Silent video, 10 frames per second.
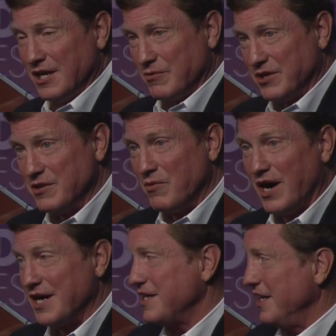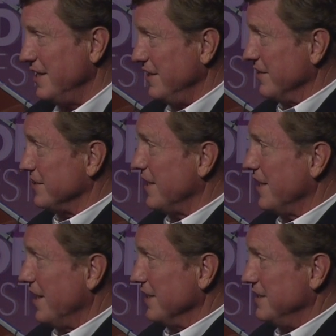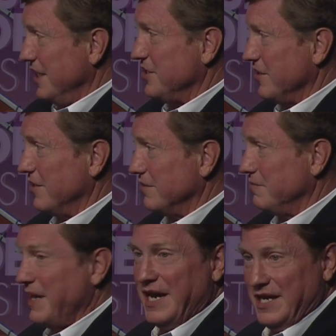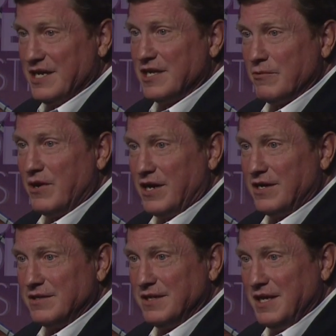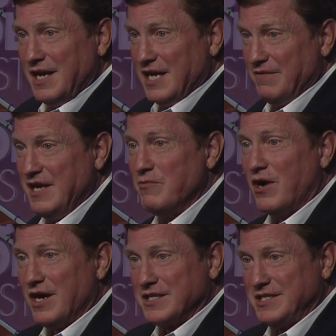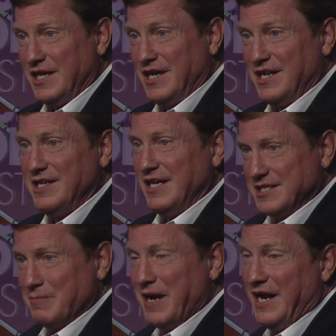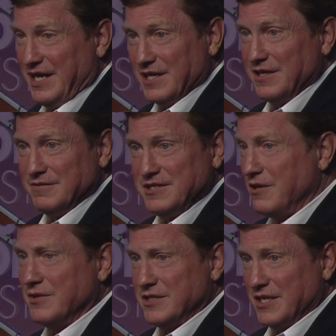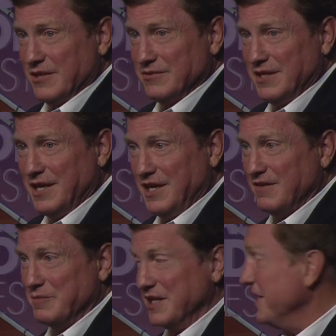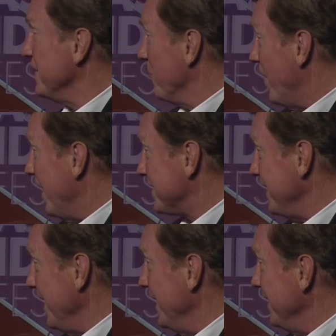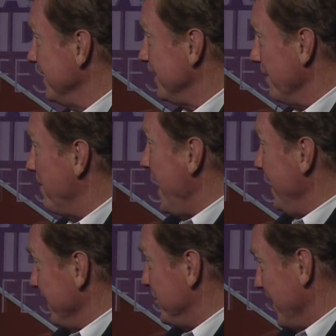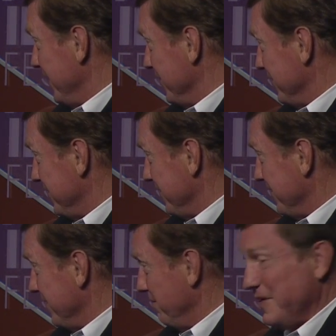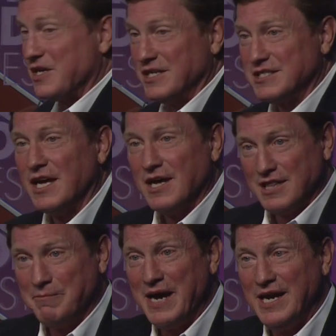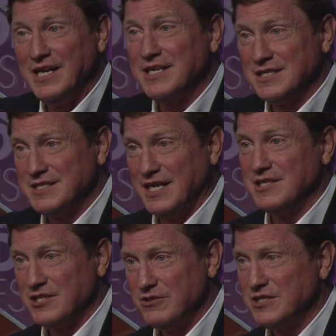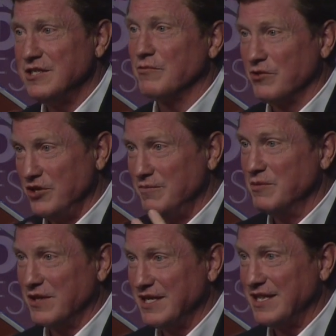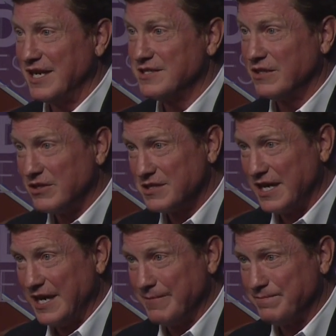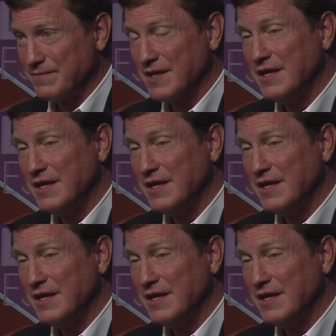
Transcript: where you walk in and there's a digital painting on the wall. And if he walks in, it's a painting of so and so. If Melinda walks mm-hmm. in, the painting changes. Right. Because the painting can sense who's in the room and what do they like to look at.